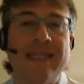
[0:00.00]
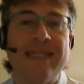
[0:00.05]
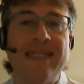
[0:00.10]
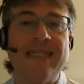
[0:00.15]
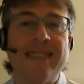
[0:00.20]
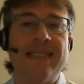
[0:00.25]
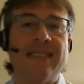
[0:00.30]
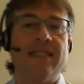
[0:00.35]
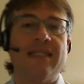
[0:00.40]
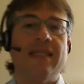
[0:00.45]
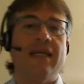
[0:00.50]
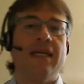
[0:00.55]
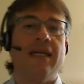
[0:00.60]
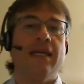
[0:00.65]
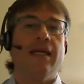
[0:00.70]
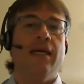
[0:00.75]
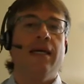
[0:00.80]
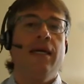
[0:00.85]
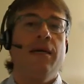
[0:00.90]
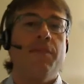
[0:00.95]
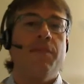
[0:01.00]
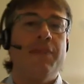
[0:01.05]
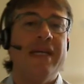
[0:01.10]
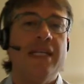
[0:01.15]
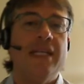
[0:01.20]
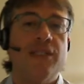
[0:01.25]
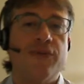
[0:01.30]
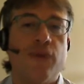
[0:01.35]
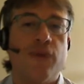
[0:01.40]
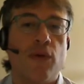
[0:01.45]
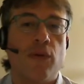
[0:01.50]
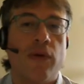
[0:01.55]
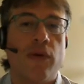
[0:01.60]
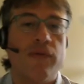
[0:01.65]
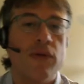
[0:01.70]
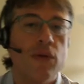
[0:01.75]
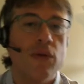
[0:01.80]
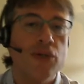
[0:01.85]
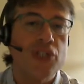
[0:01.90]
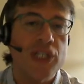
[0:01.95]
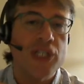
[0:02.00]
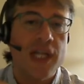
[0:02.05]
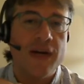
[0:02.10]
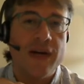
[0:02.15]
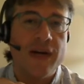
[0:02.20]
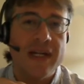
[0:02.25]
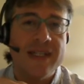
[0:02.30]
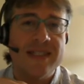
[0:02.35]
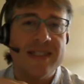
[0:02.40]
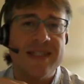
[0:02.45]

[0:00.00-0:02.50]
this is the Peaceful Revolutionary,